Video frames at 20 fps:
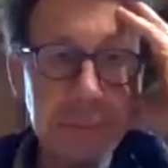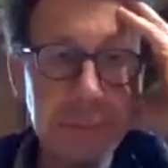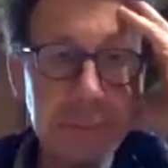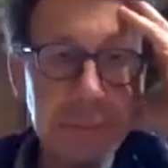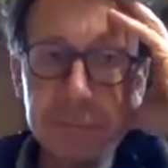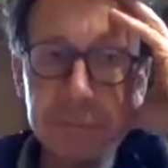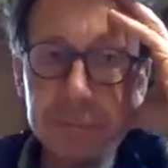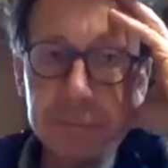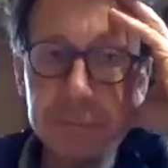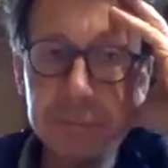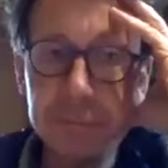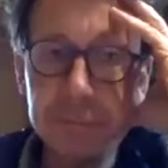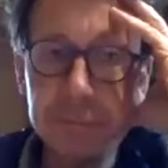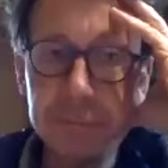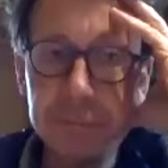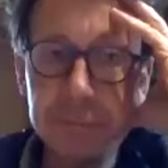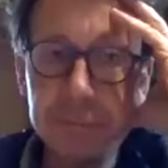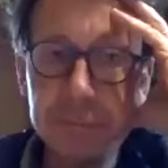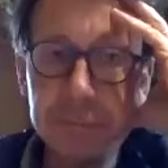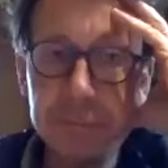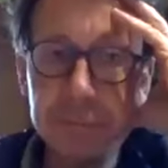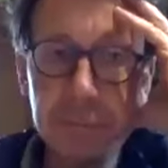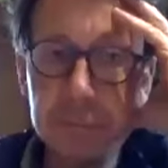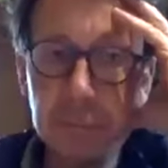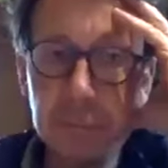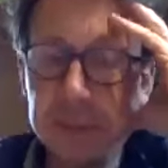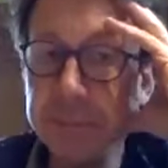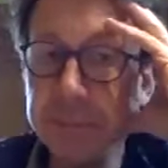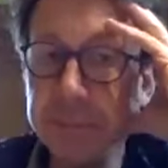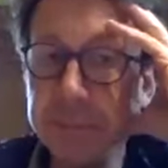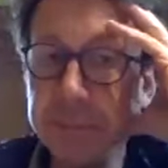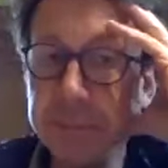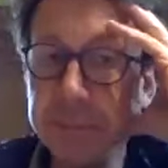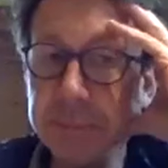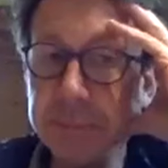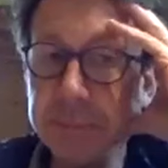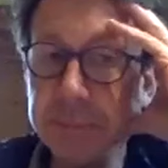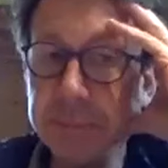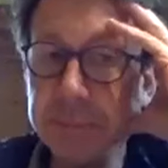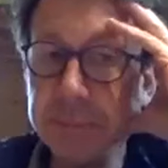5 to 10%
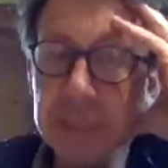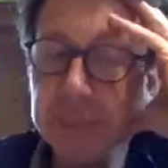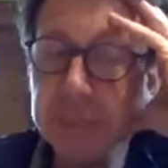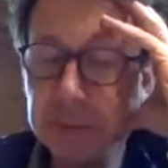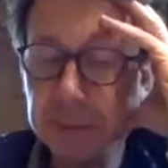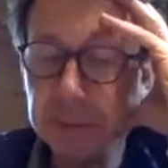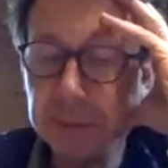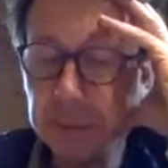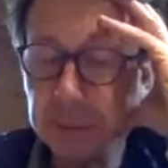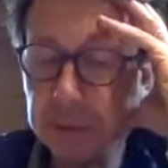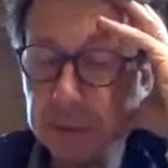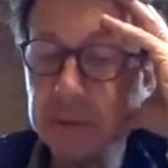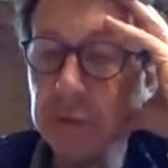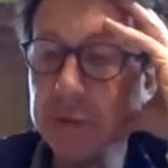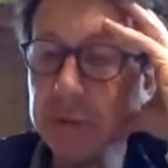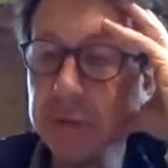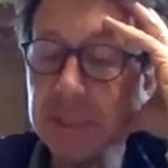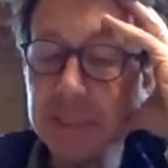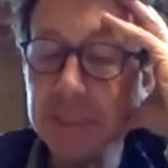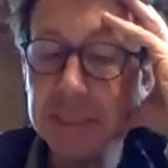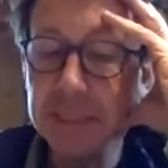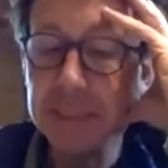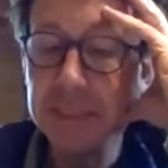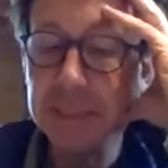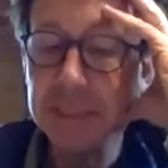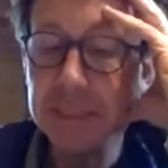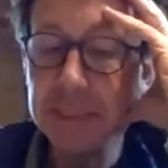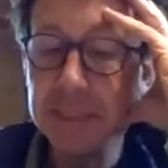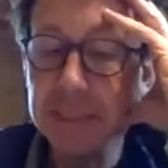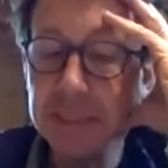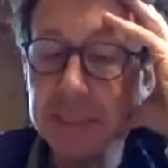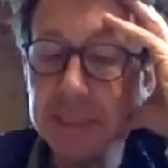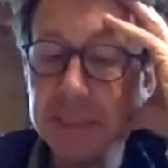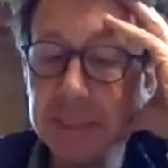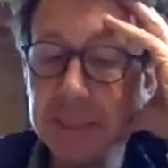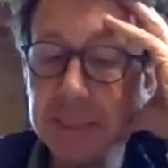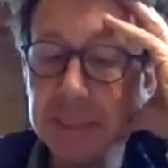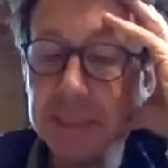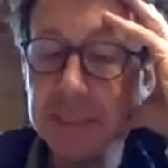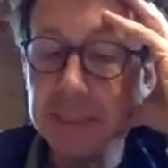of global gdp depending on the countries
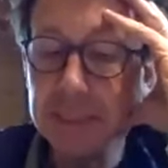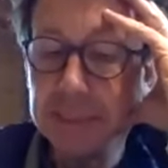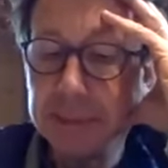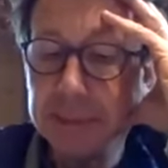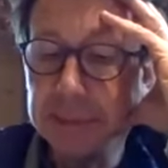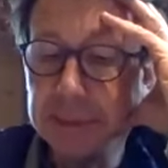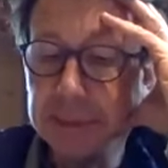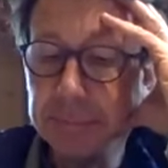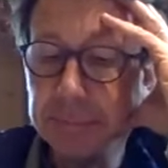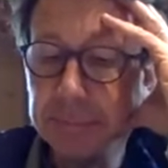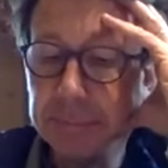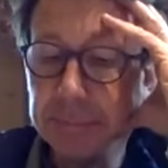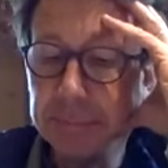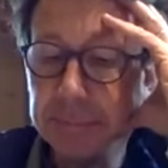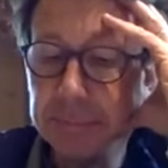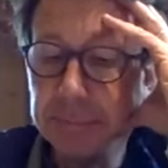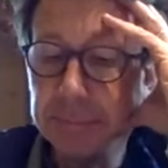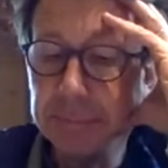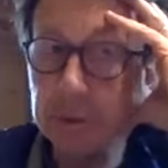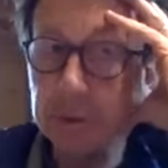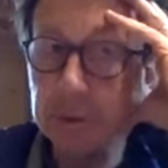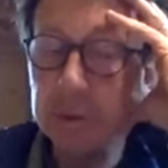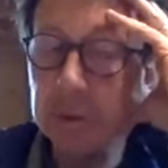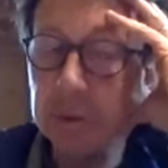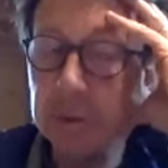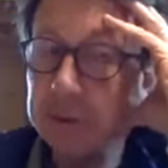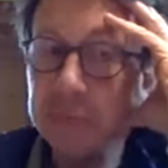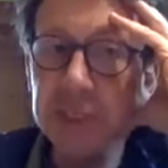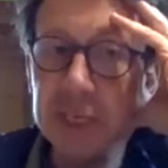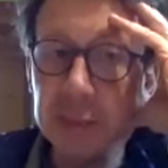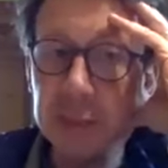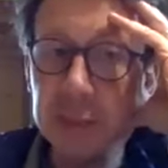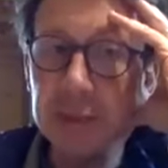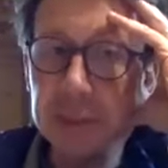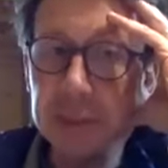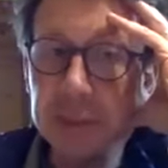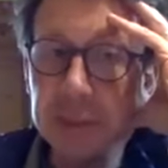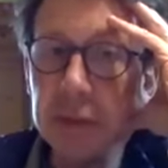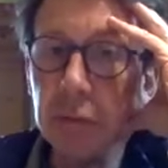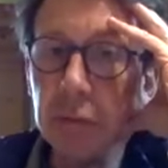um, it's going to take a
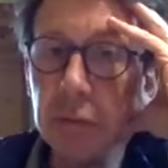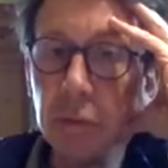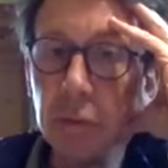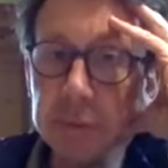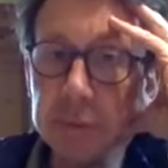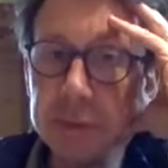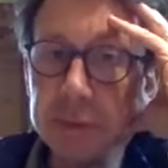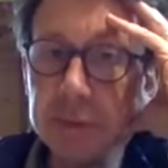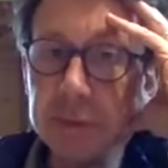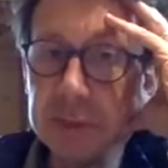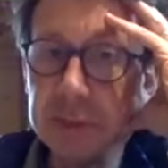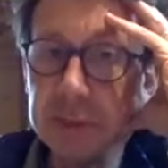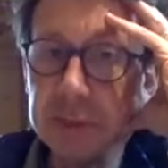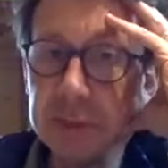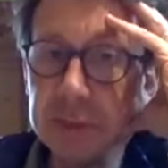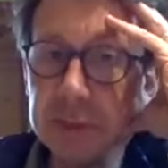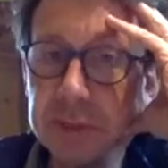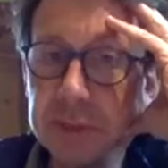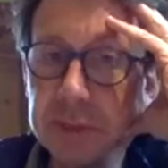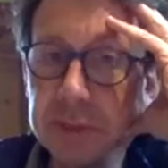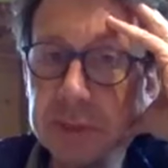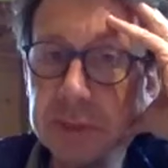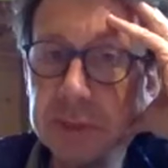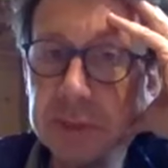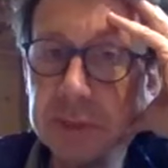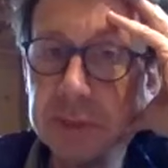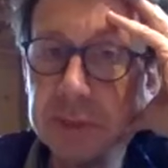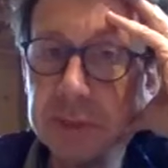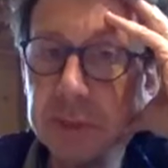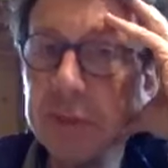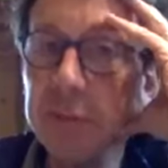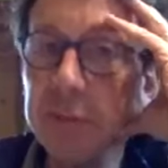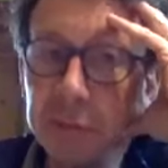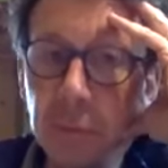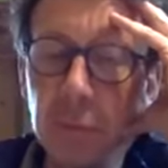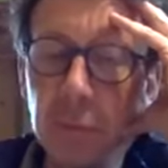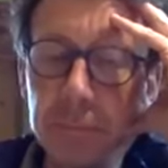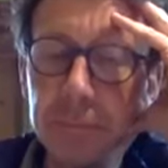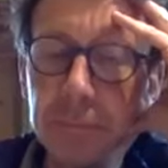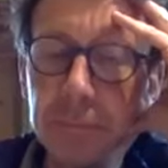lot of time and it won't be the same as before.